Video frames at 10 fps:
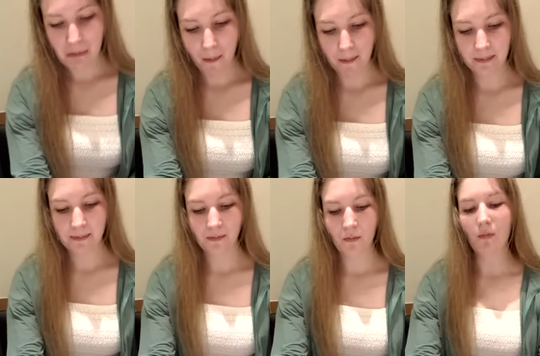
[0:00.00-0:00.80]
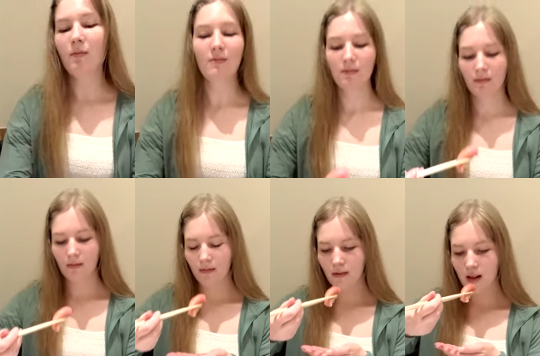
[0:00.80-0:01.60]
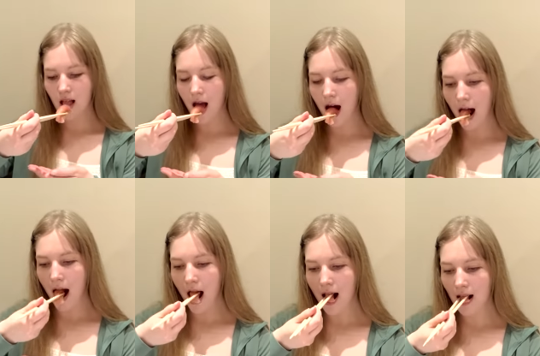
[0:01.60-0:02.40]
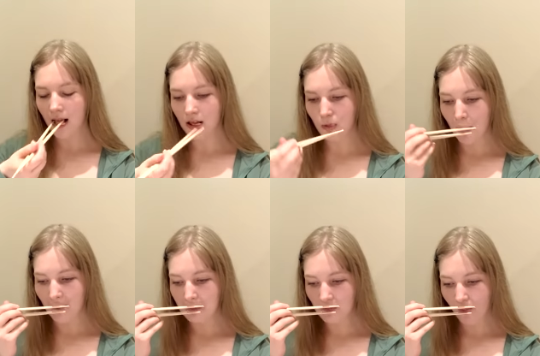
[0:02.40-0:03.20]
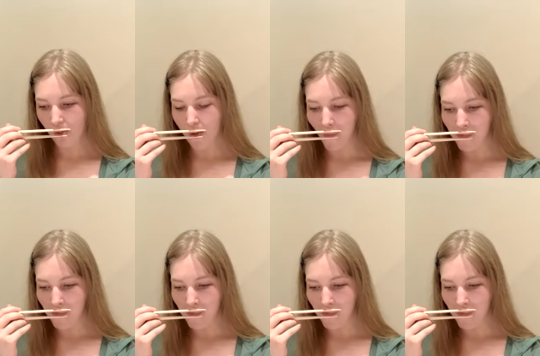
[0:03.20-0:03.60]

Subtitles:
(no one is talking)